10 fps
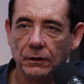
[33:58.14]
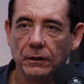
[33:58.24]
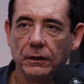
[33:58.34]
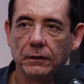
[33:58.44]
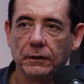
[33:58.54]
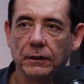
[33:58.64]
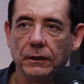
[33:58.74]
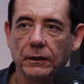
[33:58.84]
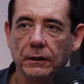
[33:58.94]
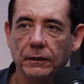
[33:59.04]
and
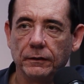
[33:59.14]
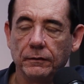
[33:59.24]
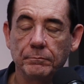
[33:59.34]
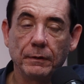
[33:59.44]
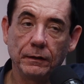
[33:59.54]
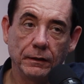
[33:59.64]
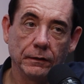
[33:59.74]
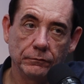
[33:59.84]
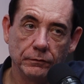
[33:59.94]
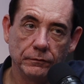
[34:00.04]
there are many
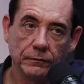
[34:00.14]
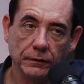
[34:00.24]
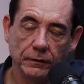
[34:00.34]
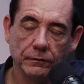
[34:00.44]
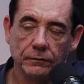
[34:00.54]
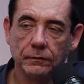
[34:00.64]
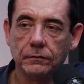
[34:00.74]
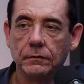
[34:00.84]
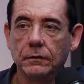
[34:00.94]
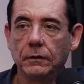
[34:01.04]
countries against it.